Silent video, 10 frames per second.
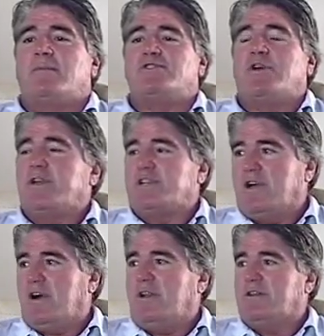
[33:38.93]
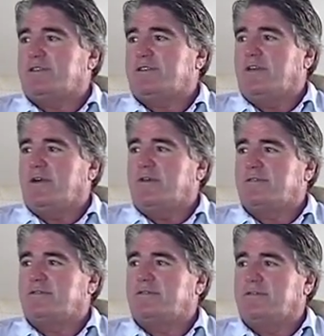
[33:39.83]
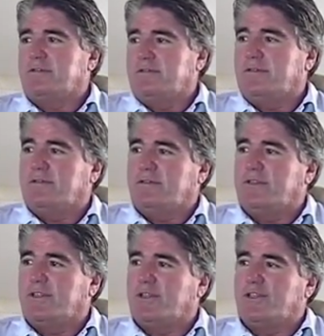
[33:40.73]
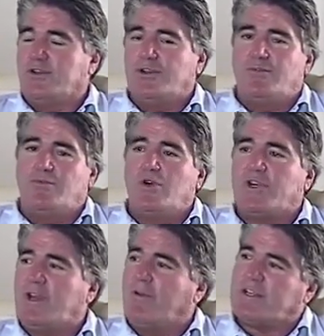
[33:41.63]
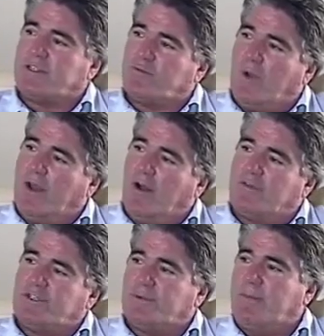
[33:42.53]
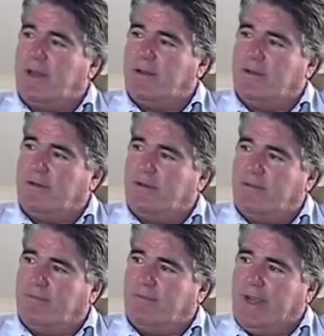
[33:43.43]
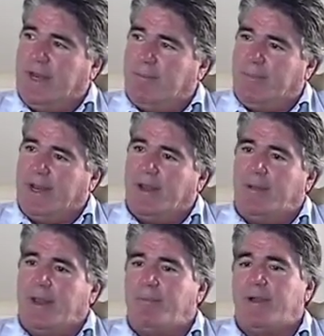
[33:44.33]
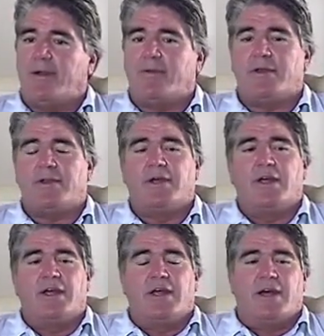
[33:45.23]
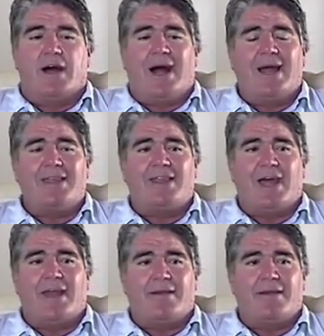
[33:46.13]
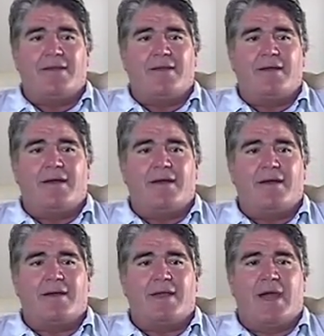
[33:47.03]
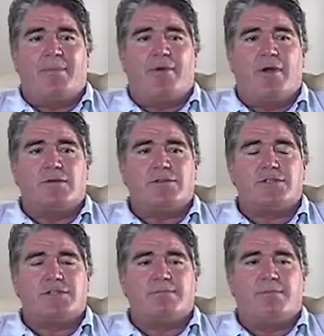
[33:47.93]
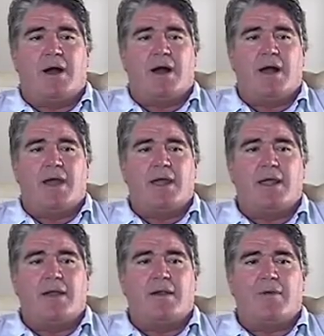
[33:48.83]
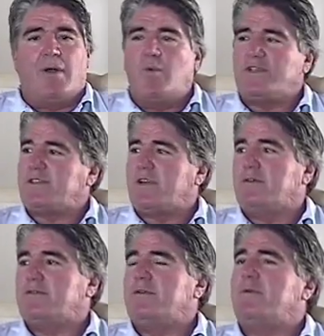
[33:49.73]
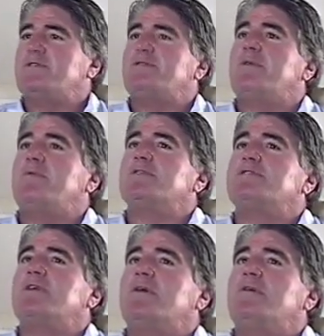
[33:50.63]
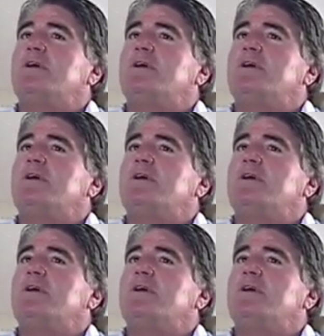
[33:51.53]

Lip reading: Tony Charles. The good working wrestlers went over to Japan in a period. I then get approached by Rollerball. It wasn't Rollerball.